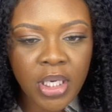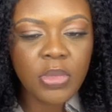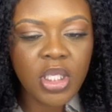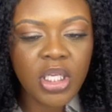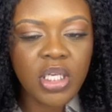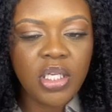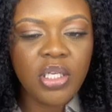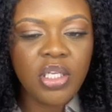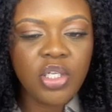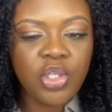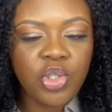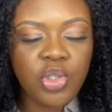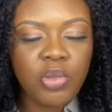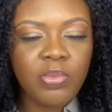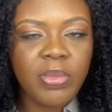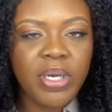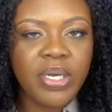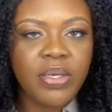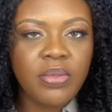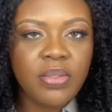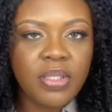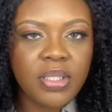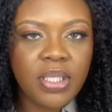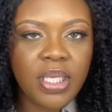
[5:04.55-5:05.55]
The initial
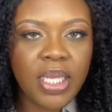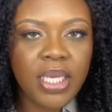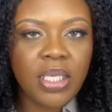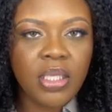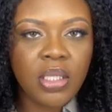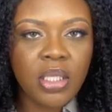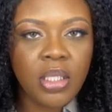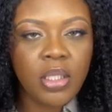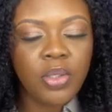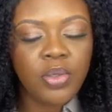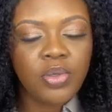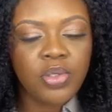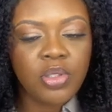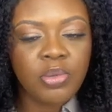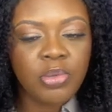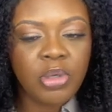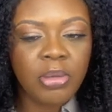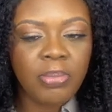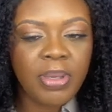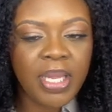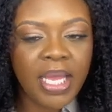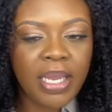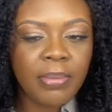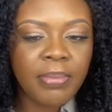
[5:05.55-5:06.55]
mouse, like the little small
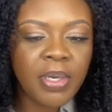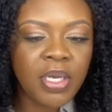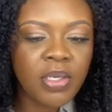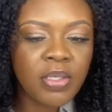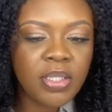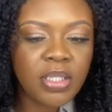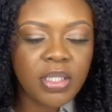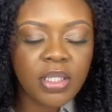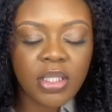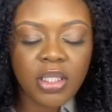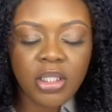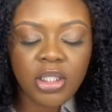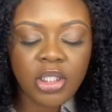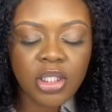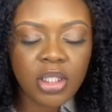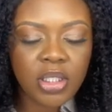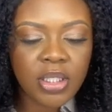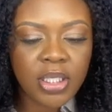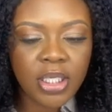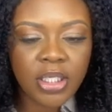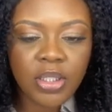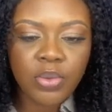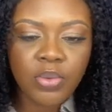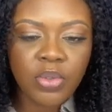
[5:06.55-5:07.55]
black mouse, is just
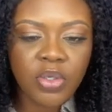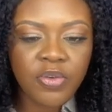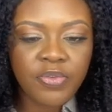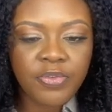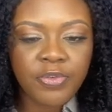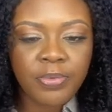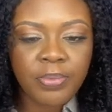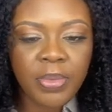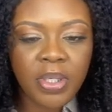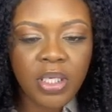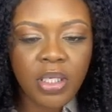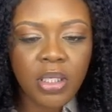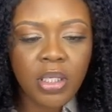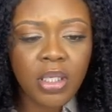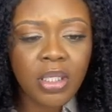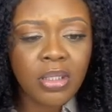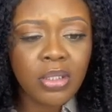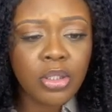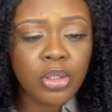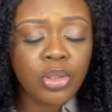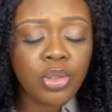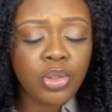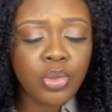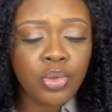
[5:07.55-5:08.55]
not doing it for me.
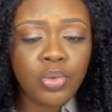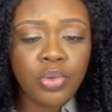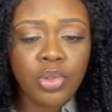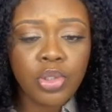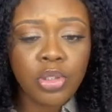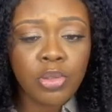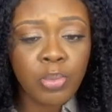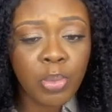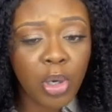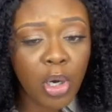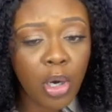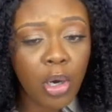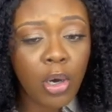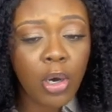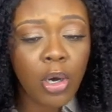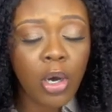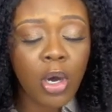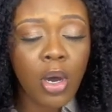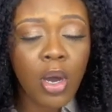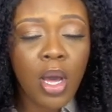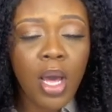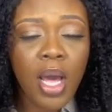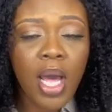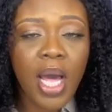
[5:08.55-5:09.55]
It's too
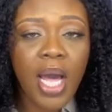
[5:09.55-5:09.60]
small.